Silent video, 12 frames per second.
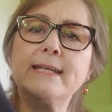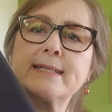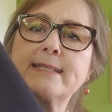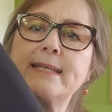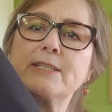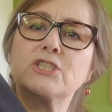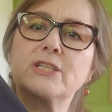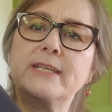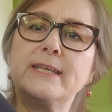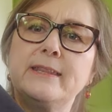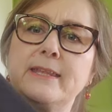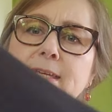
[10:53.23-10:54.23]

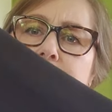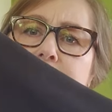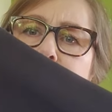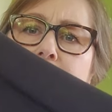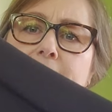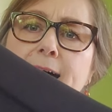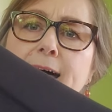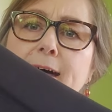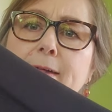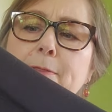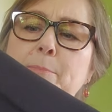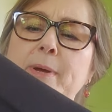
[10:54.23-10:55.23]
essentially these
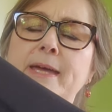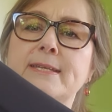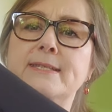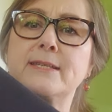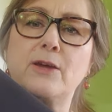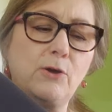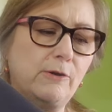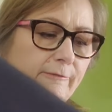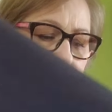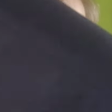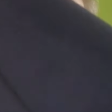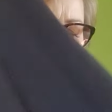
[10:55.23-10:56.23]
are the base
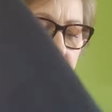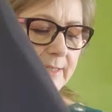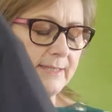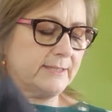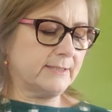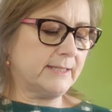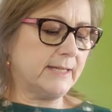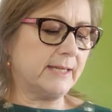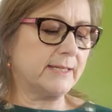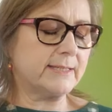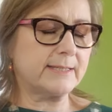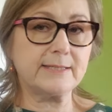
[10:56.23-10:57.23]
of this
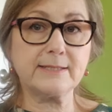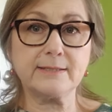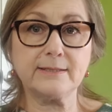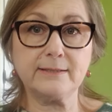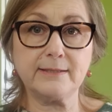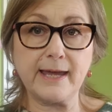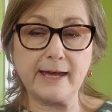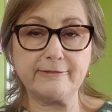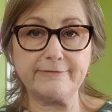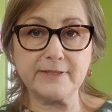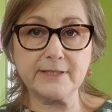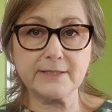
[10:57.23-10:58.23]
next
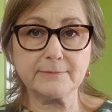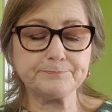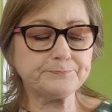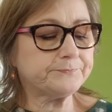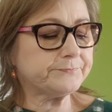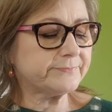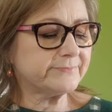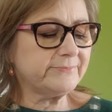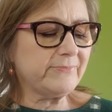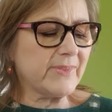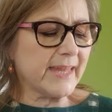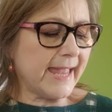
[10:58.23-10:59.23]
outfit.
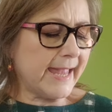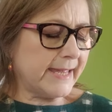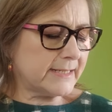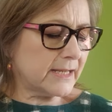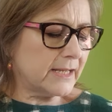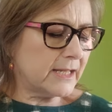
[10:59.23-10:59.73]
And